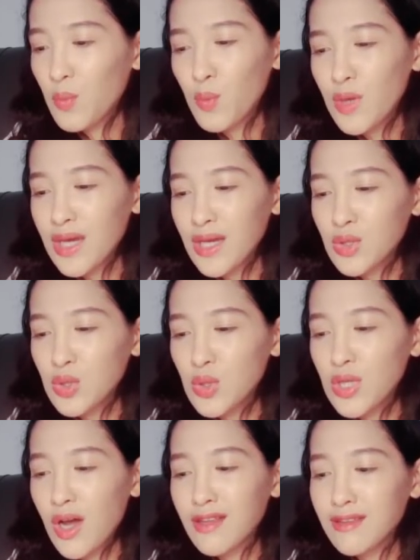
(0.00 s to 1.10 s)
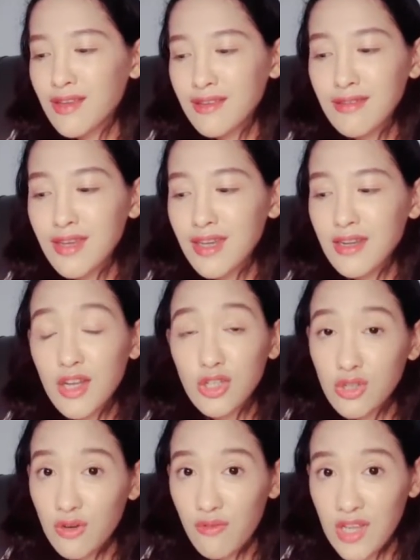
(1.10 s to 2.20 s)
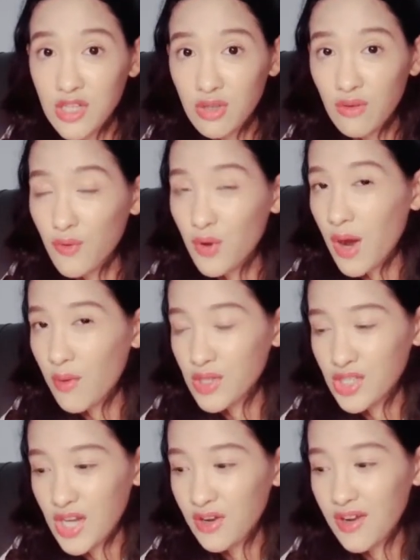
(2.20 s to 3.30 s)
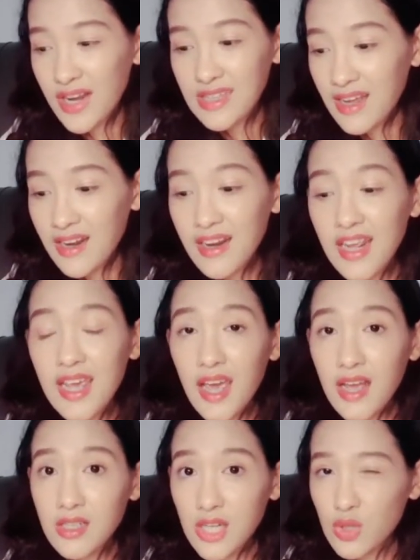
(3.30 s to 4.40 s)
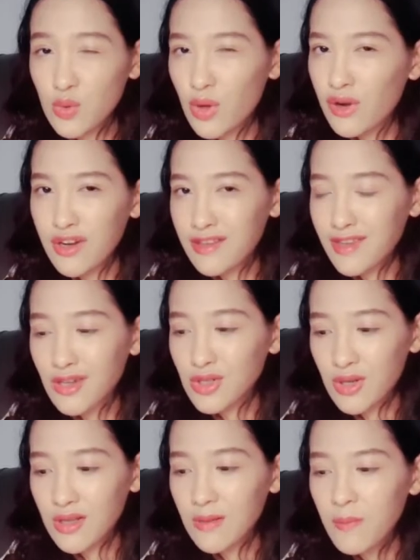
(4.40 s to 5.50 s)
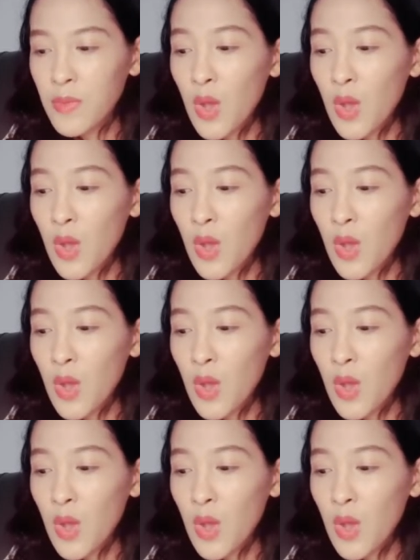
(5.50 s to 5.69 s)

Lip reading: we do not need intervention for our gender identity and sexual orientation.